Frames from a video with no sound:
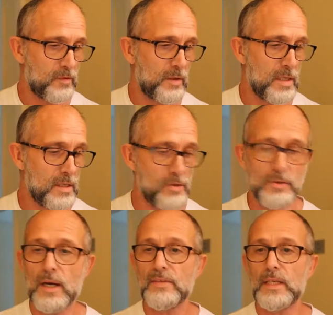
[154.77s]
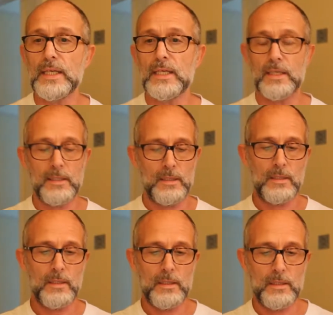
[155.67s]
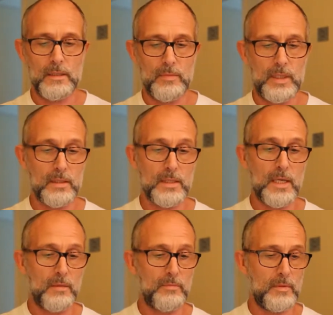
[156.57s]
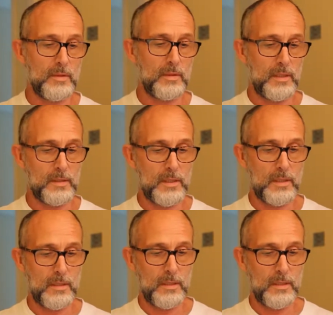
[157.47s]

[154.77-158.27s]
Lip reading: he should have a link. I'll tell him that.